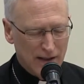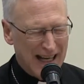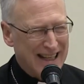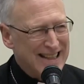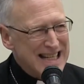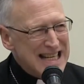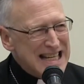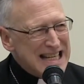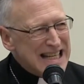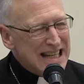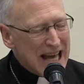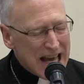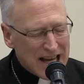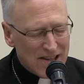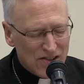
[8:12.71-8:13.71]
an
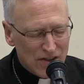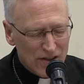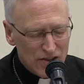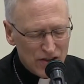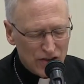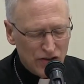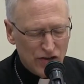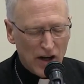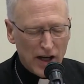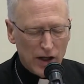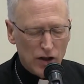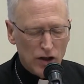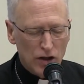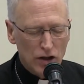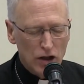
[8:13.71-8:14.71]
innate
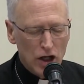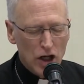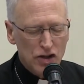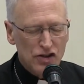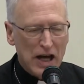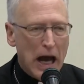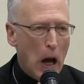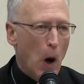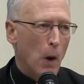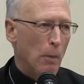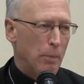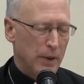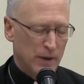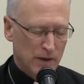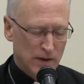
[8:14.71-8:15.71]
desire to help,